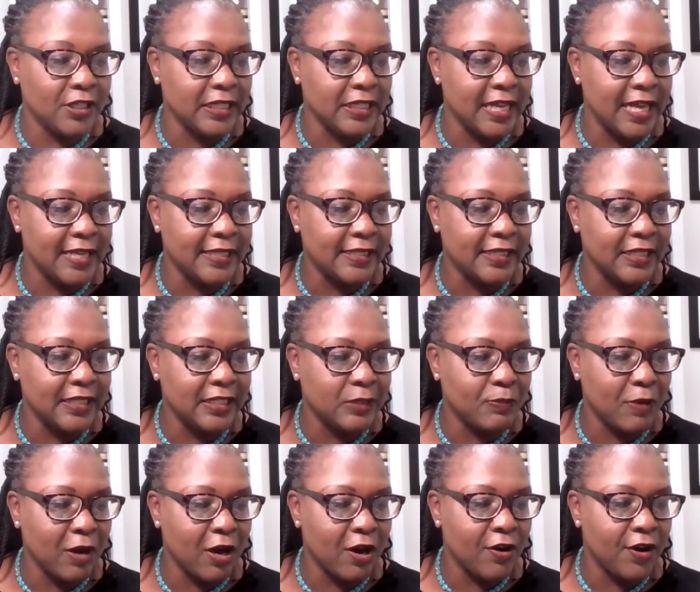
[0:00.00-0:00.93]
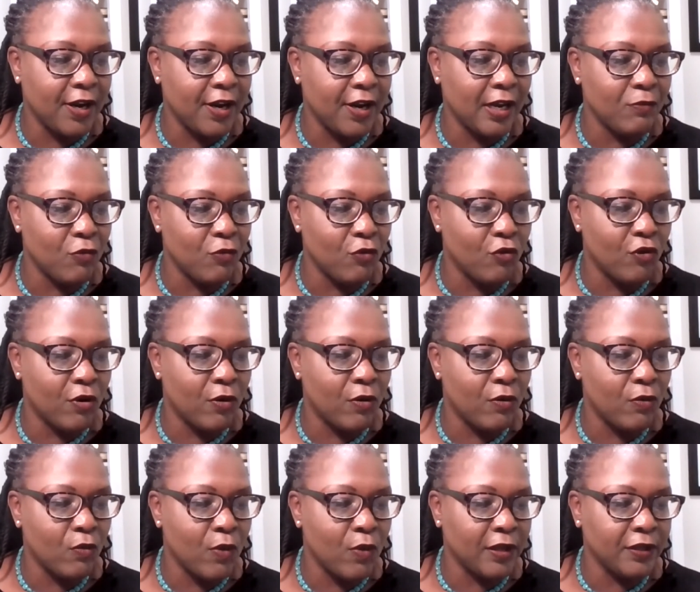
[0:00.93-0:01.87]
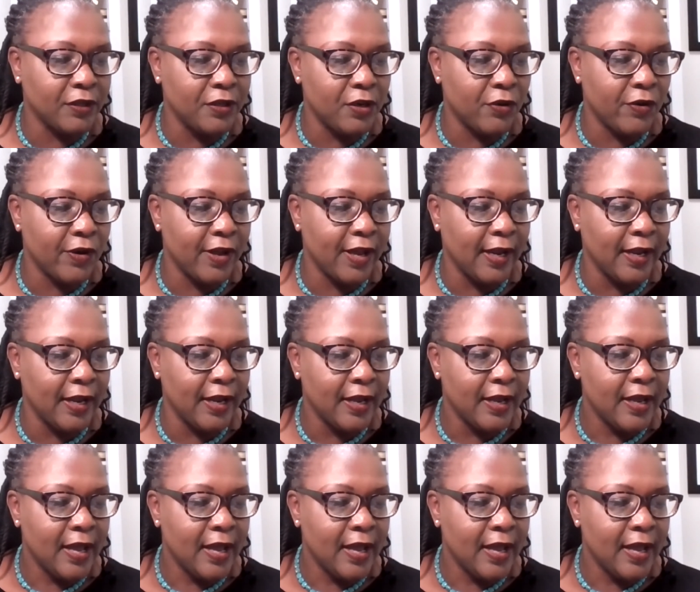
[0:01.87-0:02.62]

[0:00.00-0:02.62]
is less inspiring and more well annoying?